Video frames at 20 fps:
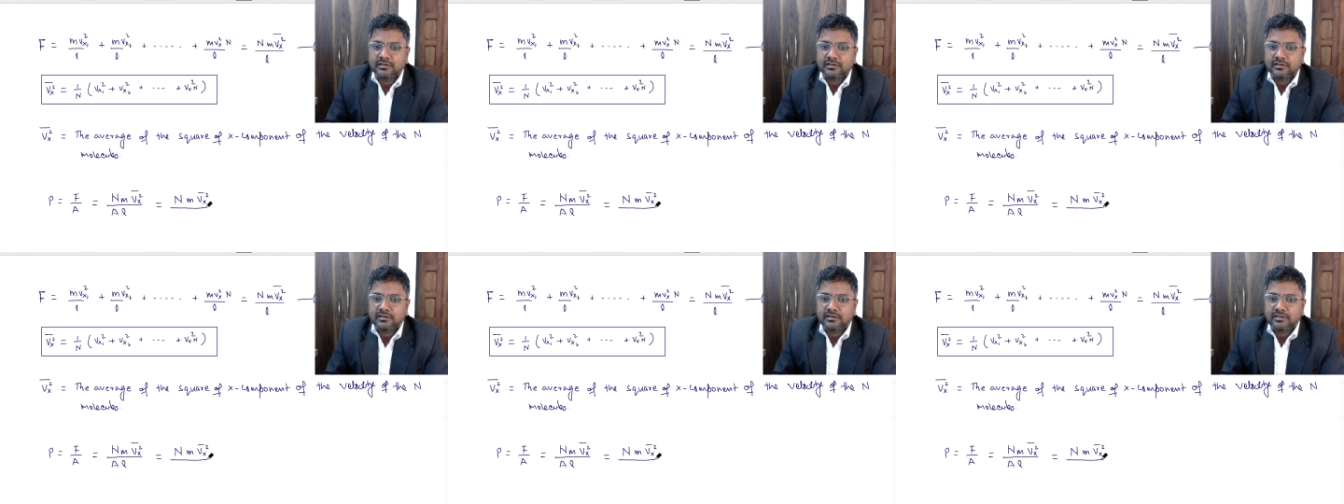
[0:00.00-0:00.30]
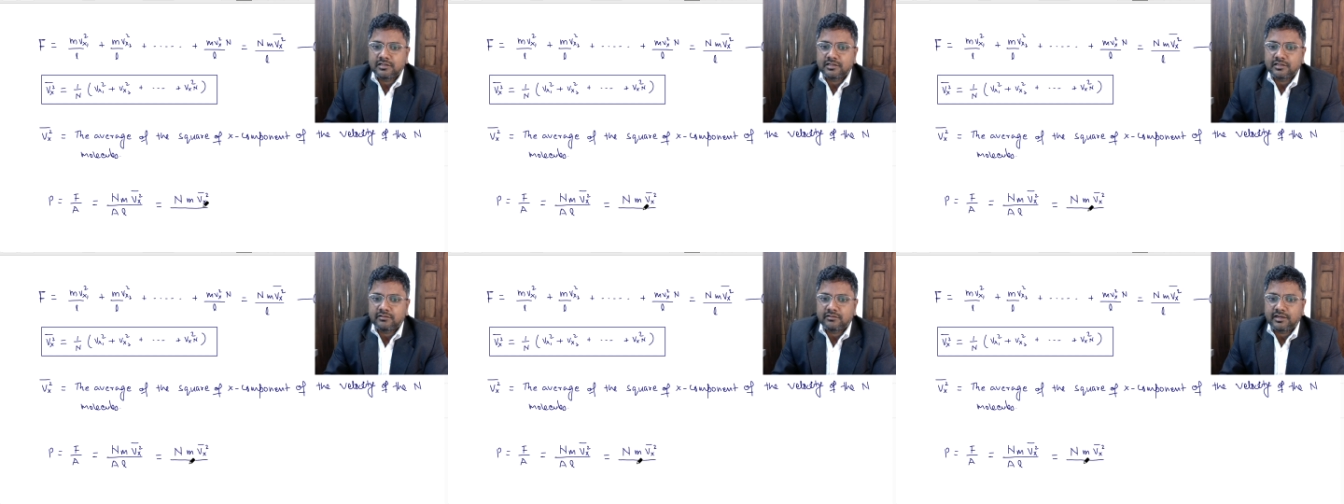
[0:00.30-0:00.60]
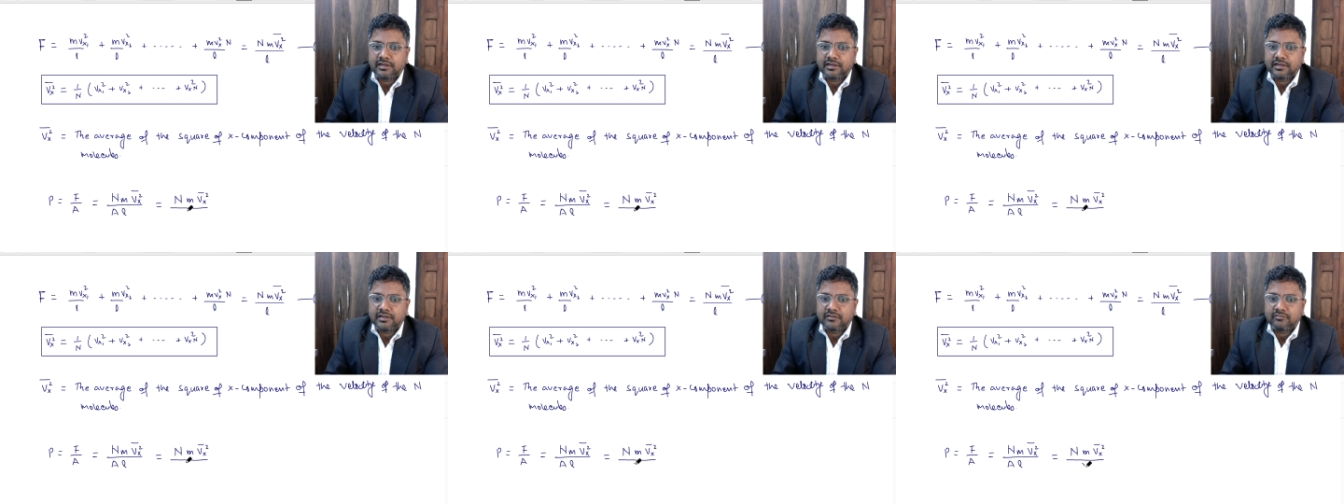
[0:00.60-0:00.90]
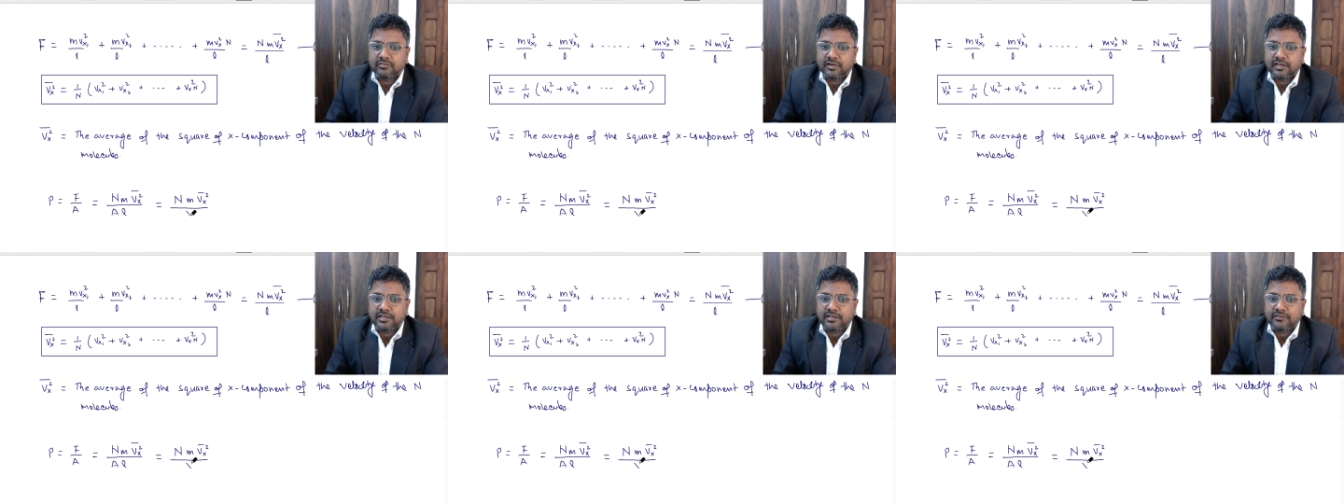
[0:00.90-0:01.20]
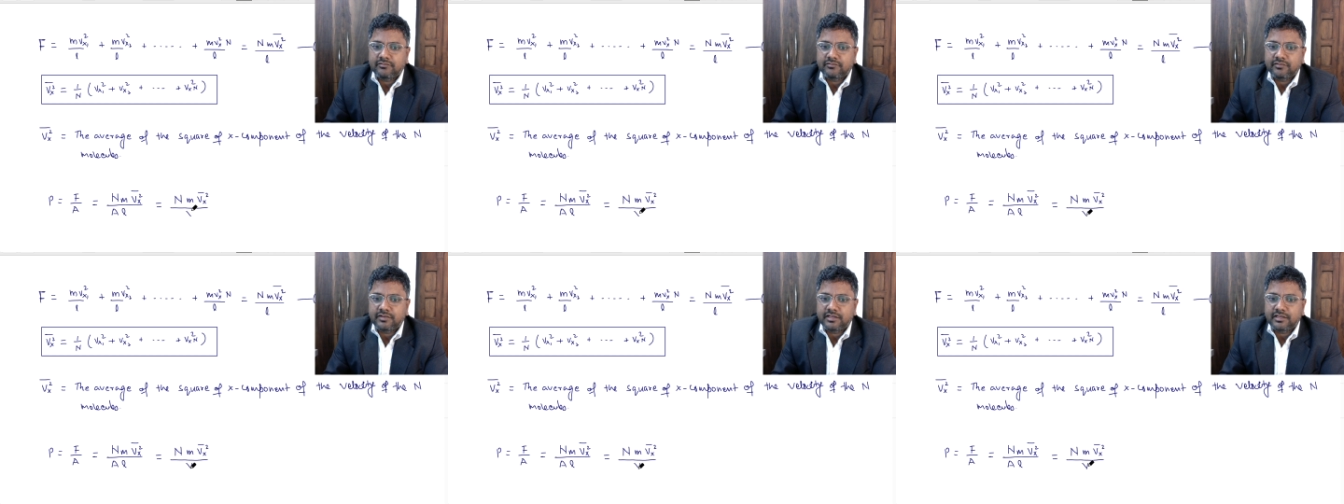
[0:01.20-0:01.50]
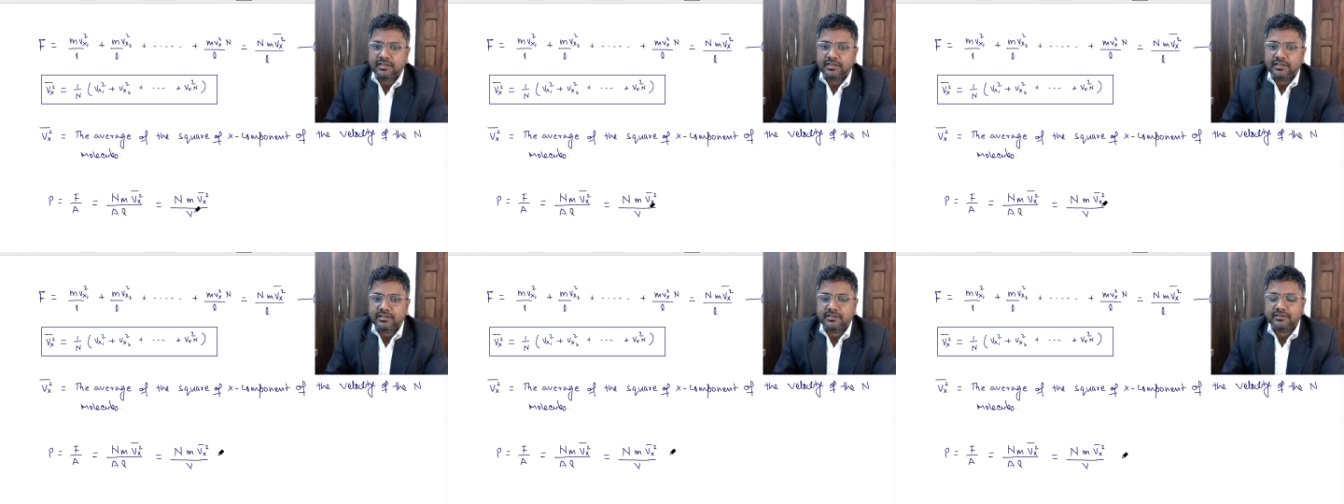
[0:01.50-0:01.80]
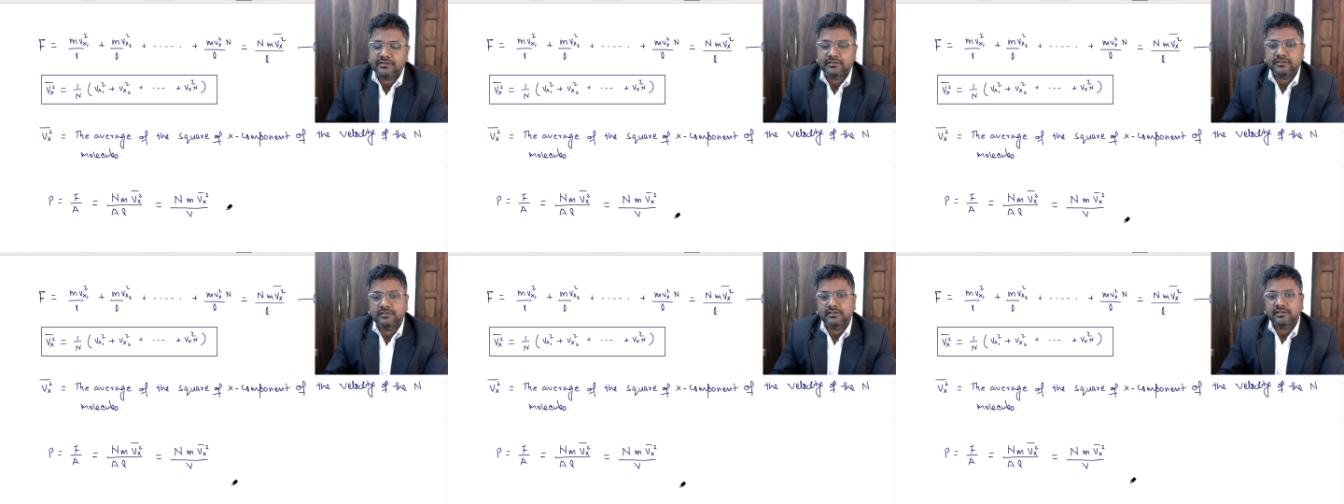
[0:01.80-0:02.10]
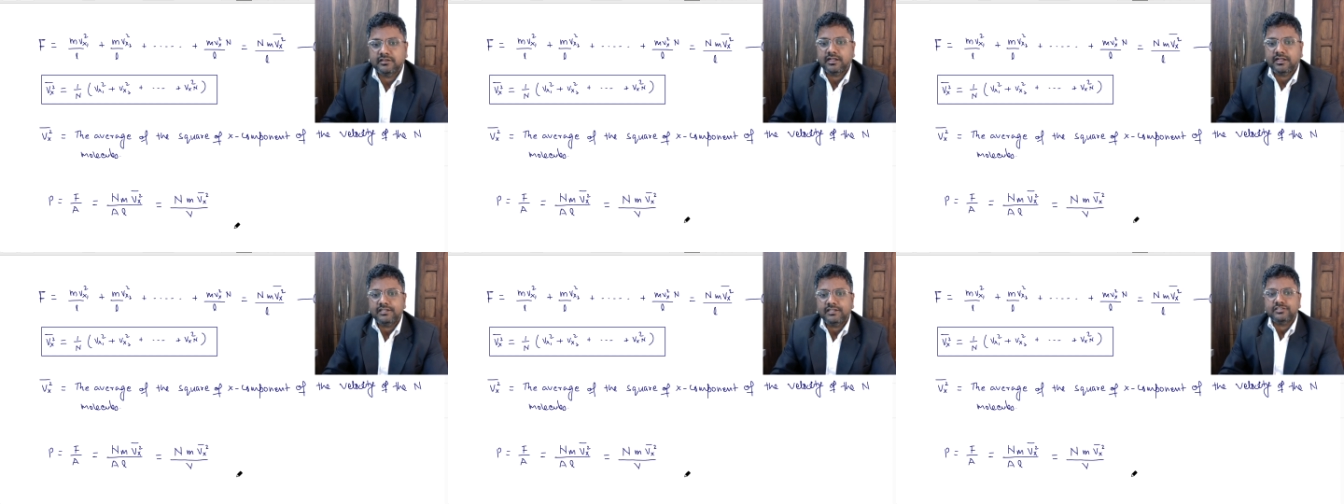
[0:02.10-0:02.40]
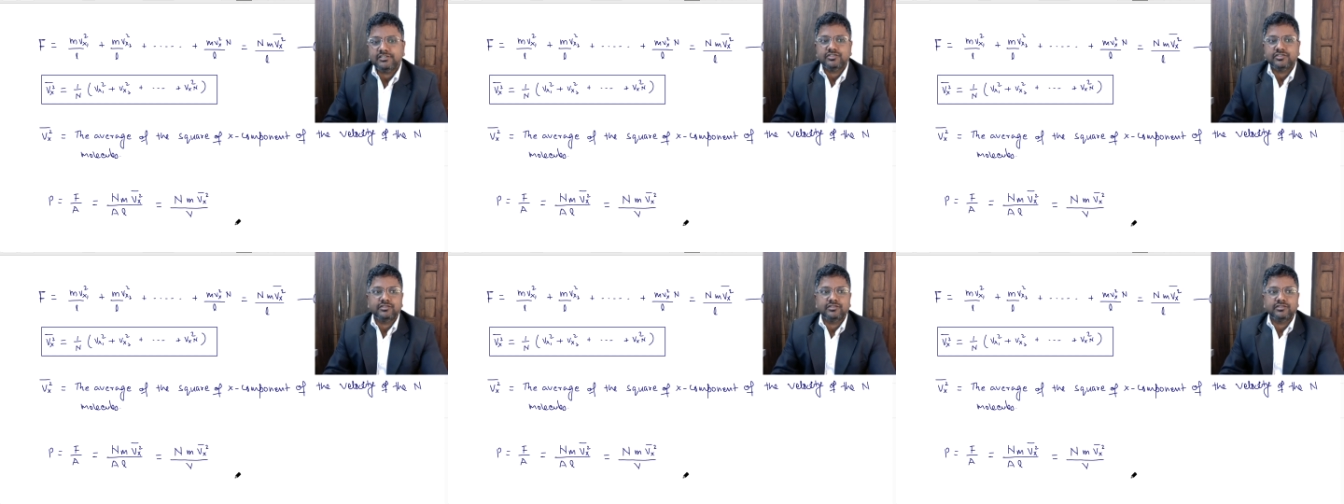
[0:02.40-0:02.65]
divided by V, right?